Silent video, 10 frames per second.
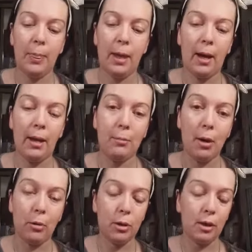that I
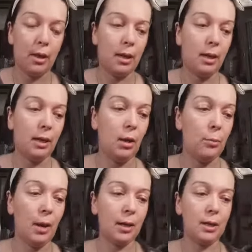mostly go
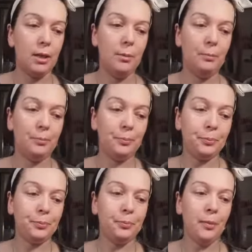back to.
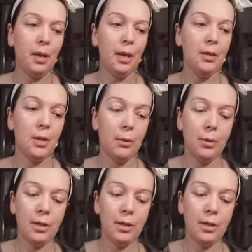So